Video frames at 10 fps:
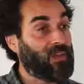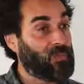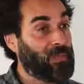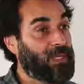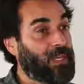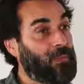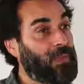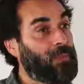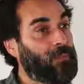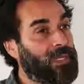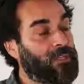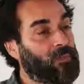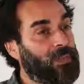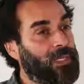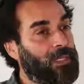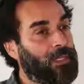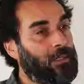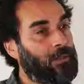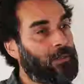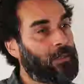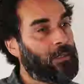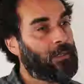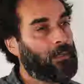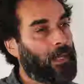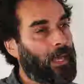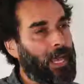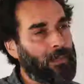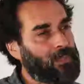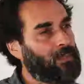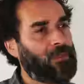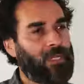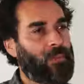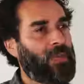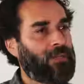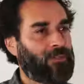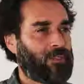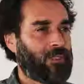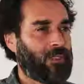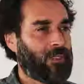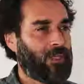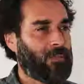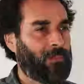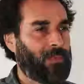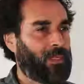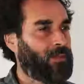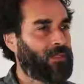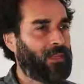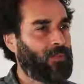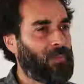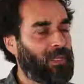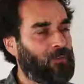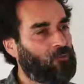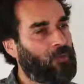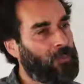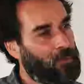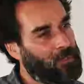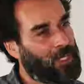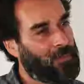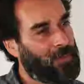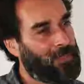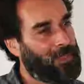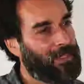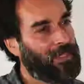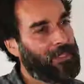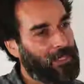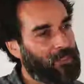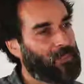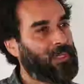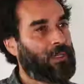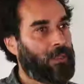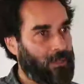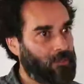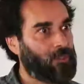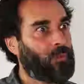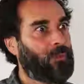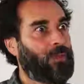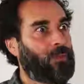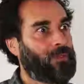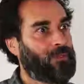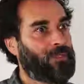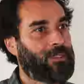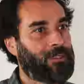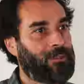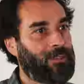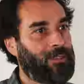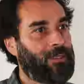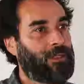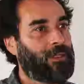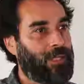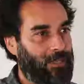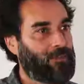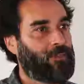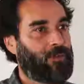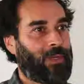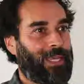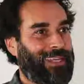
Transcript: a, it's been a commitment, but it's been absolutely a passionate yeah. commitment. It's never been a troubled commitment. It's been like, this is what we want to do. Let's do